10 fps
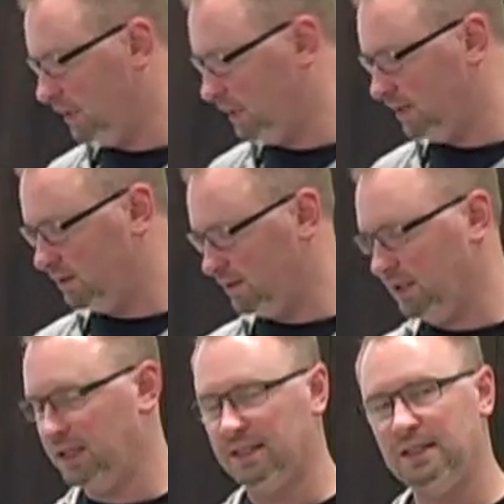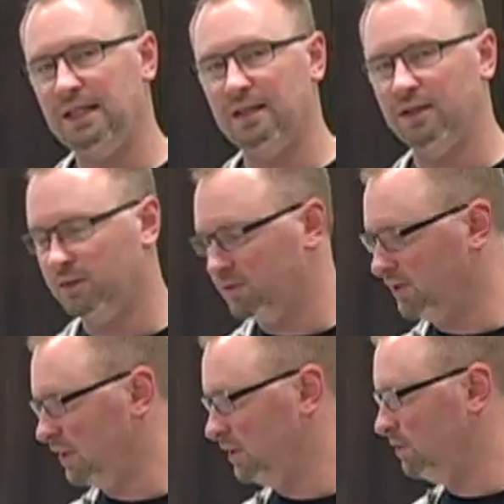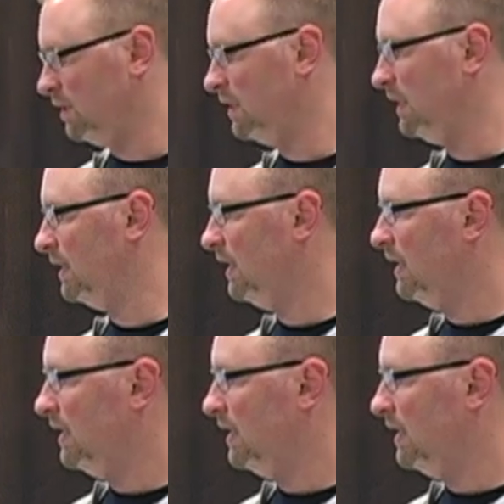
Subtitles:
and gets heated to provide the humidity.